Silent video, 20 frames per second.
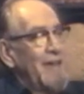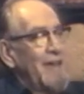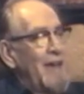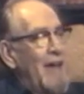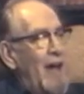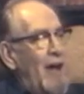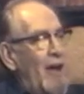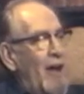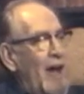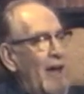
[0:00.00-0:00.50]

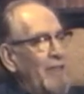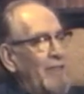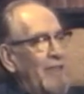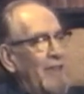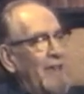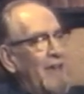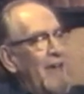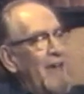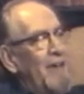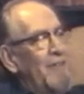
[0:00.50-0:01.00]
how hot
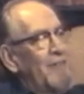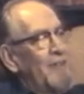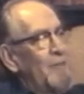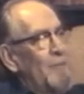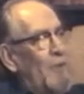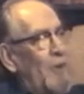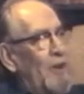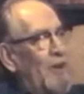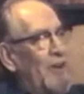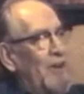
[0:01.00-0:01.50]
they have to
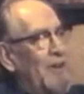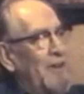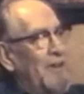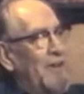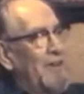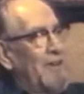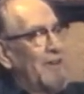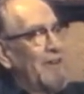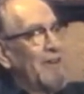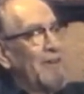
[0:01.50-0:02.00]
burn
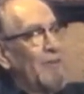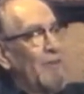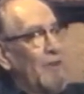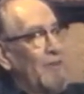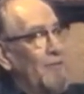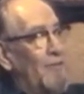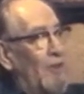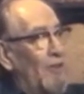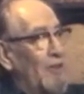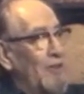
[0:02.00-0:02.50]
or
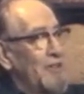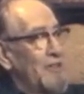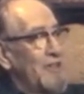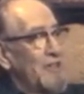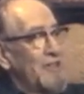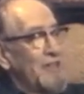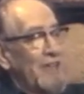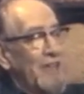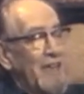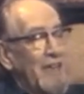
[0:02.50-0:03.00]
what
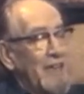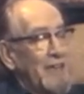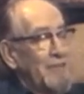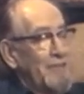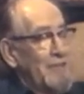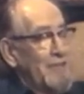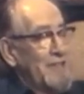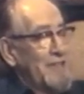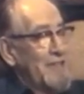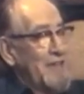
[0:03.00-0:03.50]
voltages they had to
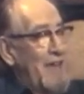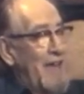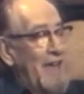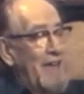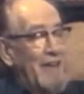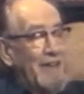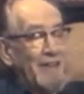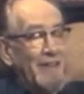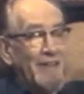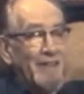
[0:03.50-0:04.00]

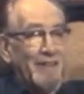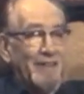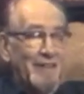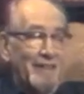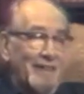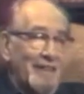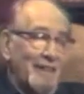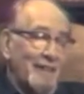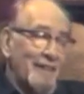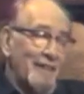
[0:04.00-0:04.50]
withstand,
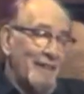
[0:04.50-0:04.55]
and